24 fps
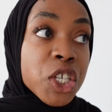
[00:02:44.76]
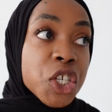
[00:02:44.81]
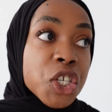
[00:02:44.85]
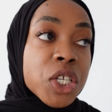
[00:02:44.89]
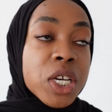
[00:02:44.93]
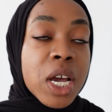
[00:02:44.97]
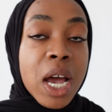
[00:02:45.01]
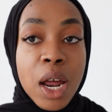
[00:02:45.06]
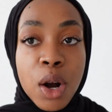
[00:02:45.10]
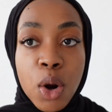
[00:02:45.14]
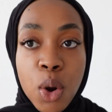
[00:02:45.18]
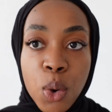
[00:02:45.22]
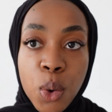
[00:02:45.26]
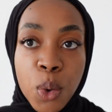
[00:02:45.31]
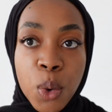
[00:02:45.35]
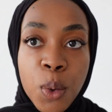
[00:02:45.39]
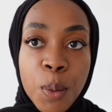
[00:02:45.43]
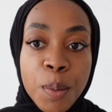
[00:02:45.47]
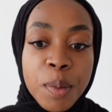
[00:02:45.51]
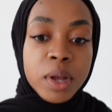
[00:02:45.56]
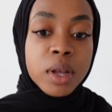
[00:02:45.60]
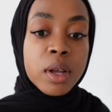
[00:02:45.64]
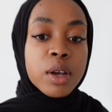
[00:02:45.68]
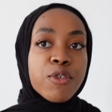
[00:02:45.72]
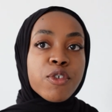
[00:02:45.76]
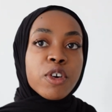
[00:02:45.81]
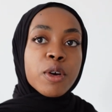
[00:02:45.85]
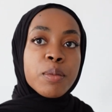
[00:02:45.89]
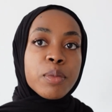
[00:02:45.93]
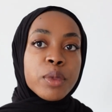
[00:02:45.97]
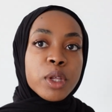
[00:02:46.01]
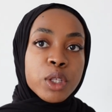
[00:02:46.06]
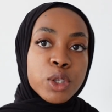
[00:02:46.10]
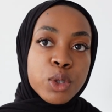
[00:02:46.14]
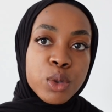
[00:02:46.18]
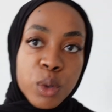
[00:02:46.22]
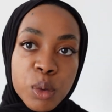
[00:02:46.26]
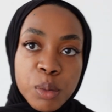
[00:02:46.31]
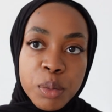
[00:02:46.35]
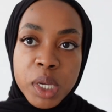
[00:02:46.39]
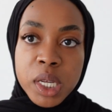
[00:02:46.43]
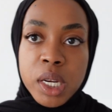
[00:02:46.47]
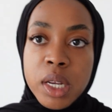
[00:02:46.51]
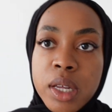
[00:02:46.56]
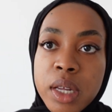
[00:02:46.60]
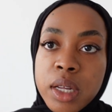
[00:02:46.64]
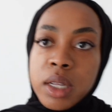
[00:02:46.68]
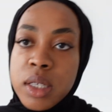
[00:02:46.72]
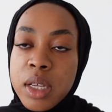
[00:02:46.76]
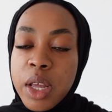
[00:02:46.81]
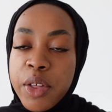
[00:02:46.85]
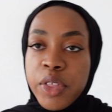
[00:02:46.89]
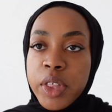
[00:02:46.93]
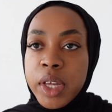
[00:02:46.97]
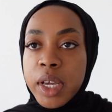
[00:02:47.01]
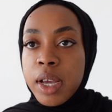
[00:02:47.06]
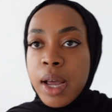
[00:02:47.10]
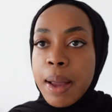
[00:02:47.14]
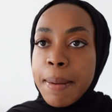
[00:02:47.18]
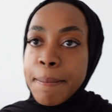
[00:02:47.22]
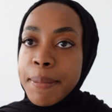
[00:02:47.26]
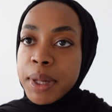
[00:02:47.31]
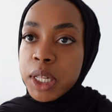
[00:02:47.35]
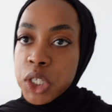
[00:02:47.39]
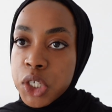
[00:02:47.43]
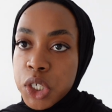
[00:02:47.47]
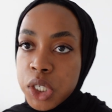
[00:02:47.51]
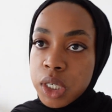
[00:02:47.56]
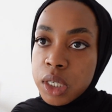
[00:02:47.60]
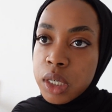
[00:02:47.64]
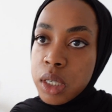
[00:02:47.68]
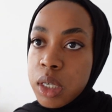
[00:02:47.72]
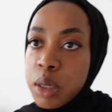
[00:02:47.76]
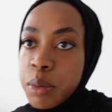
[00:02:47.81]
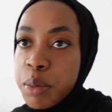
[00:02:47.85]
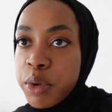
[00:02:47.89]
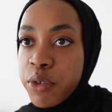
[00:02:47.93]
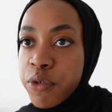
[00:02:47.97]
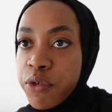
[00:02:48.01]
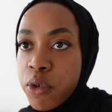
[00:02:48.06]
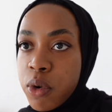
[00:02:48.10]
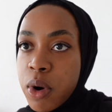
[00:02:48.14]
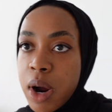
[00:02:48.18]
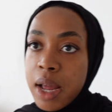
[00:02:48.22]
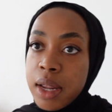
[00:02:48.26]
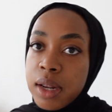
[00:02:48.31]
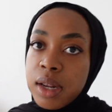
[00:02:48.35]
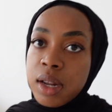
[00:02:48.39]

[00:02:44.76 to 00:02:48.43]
just got home from the two meetings. I think I mentioned before I